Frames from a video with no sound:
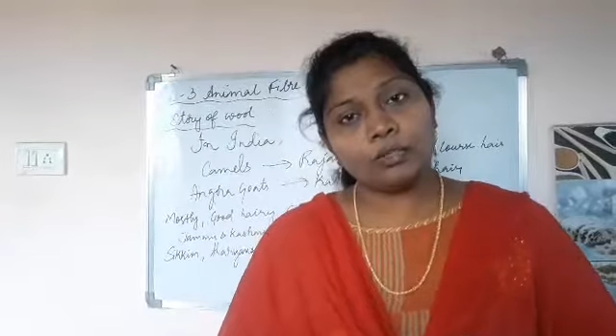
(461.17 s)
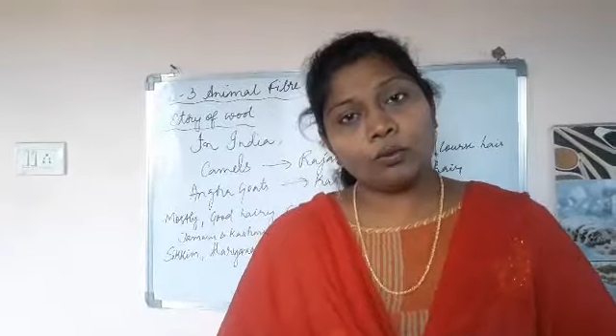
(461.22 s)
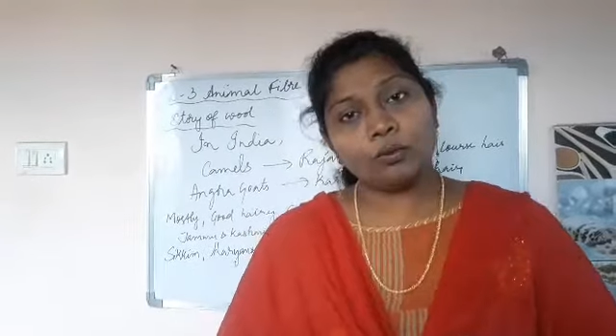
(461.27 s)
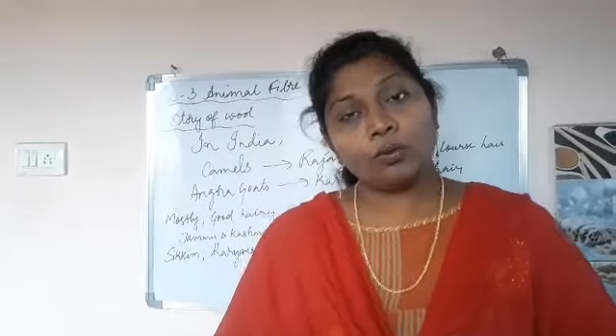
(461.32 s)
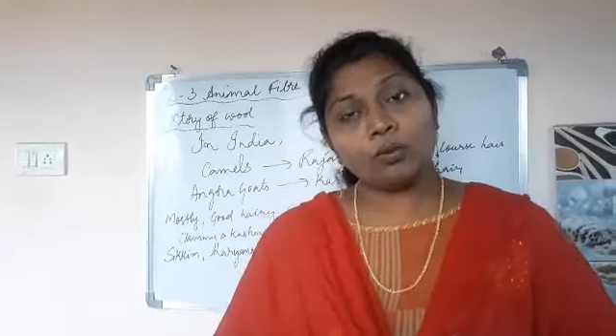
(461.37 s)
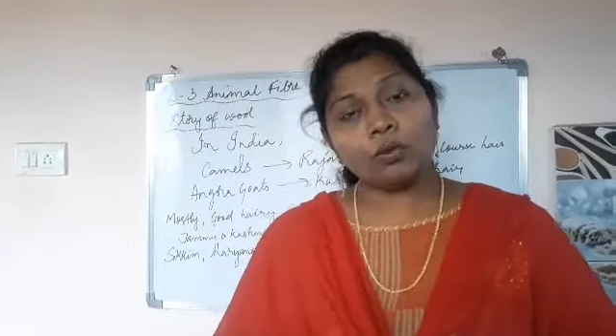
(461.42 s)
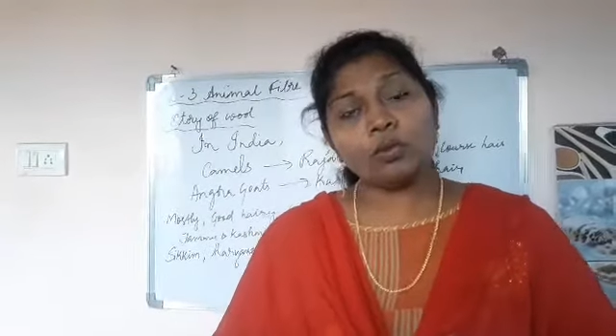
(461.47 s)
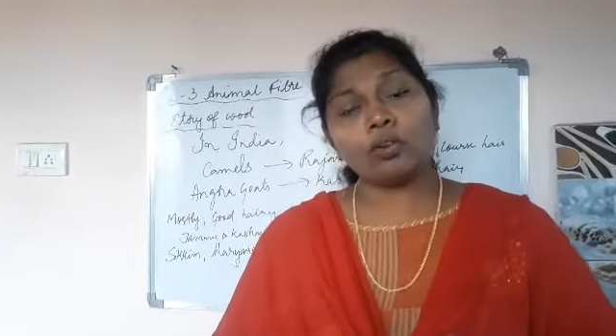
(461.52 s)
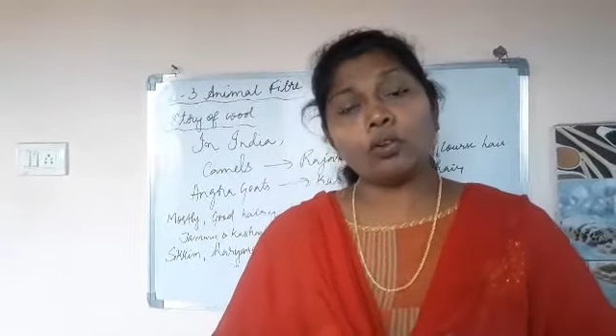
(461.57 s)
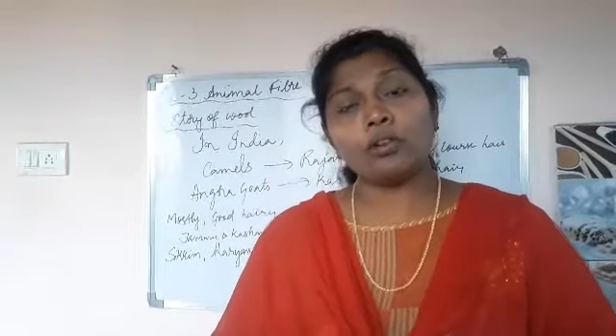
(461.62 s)

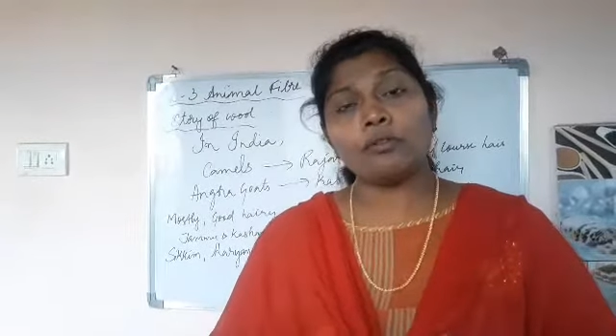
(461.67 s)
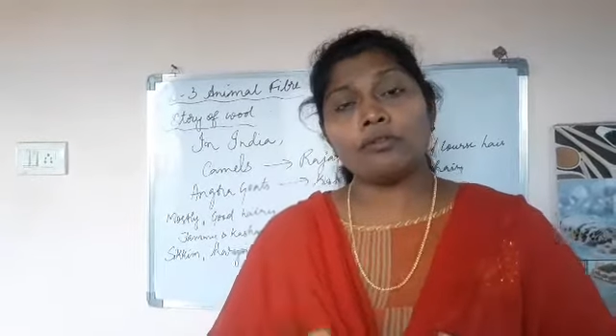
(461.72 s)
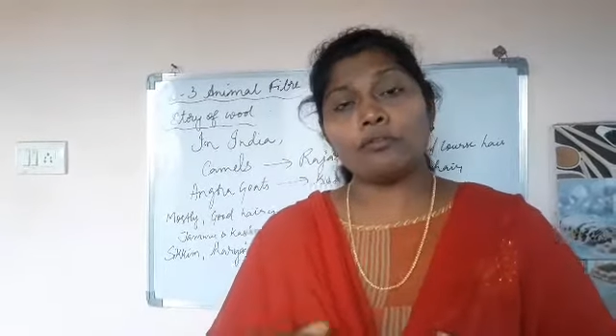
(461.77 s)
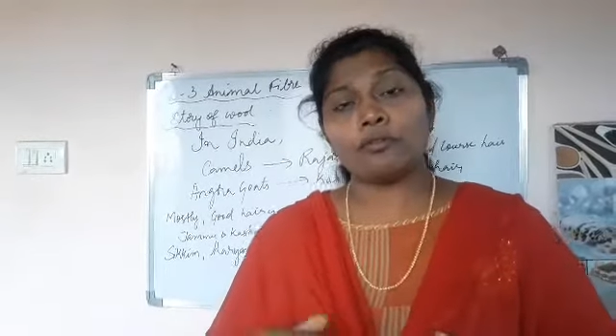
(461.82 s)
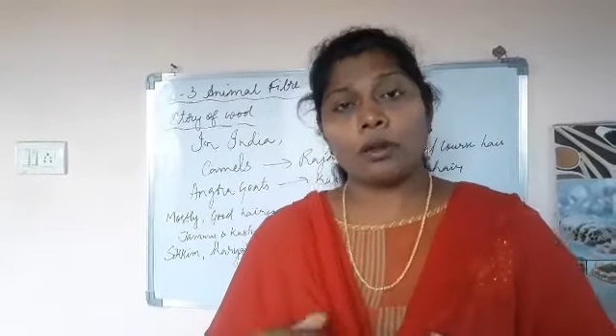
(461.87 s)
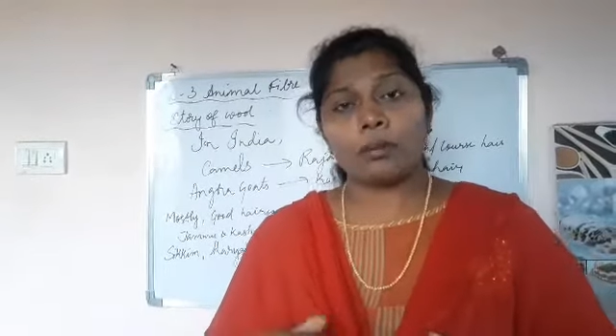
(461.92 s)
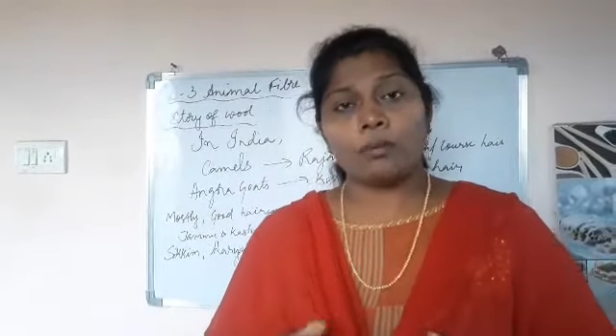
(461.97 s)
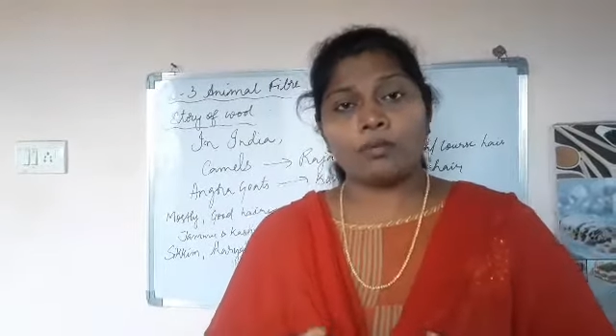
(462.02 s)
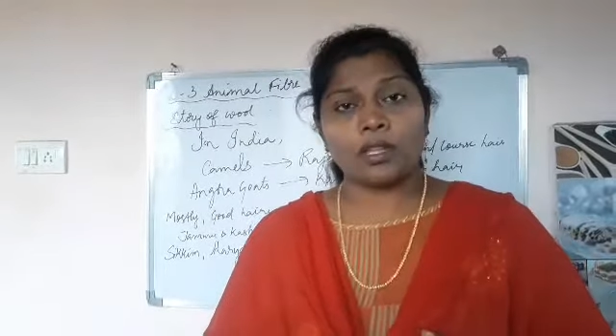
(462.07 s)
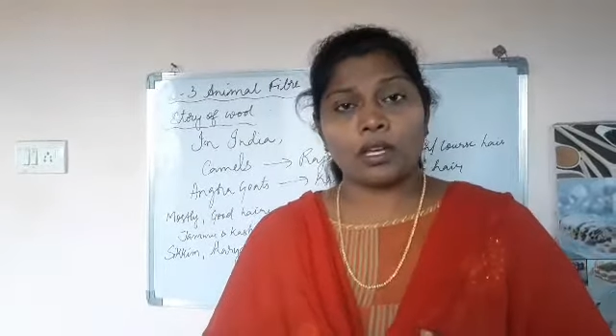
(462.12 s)
wool
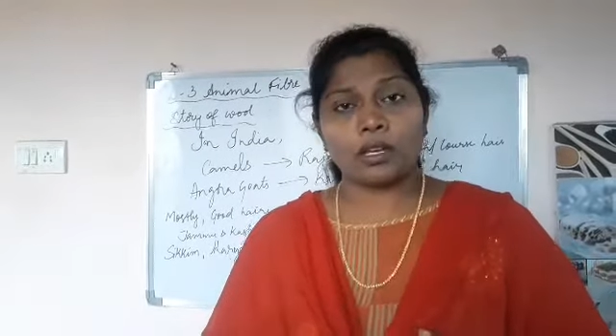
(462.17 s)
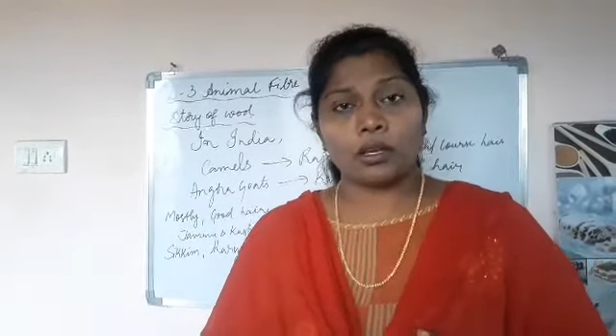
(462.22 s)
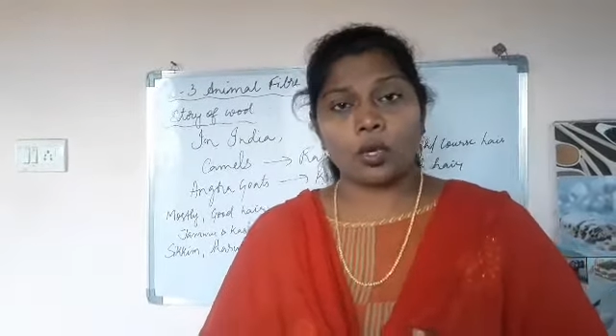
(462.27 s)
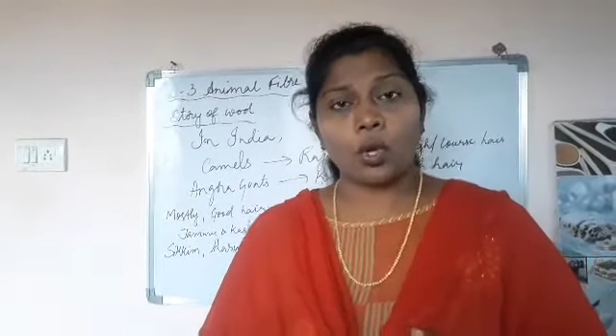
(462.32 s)
from the